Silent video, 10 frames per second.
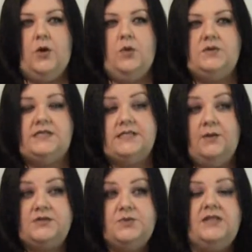So since
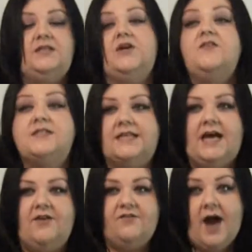I was really nervous
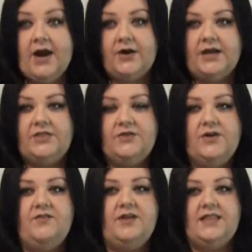and kind of firing
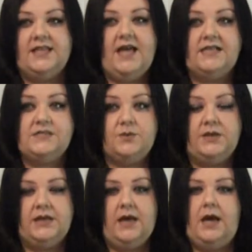through everything last
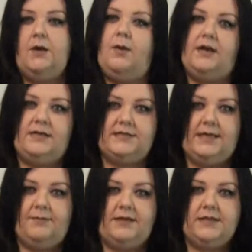week, I kind of wanted to
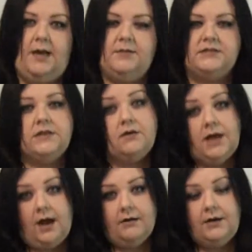take my time to slow
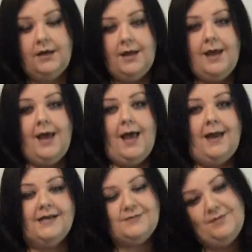down
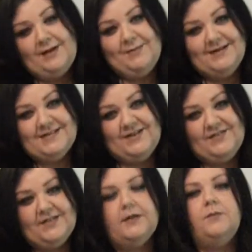and explain
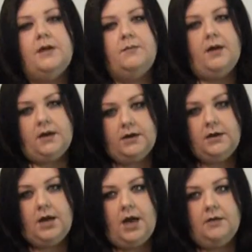myself a little bit
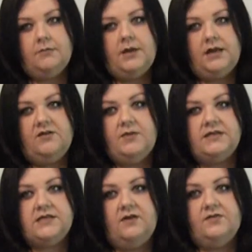better, and give
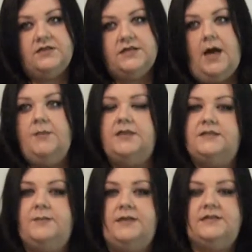myself the time and
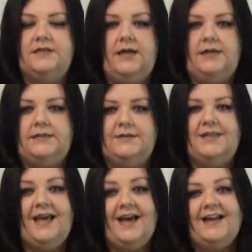the space to kind of
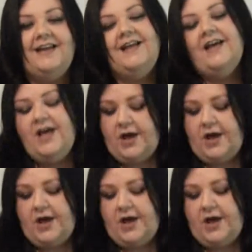do that.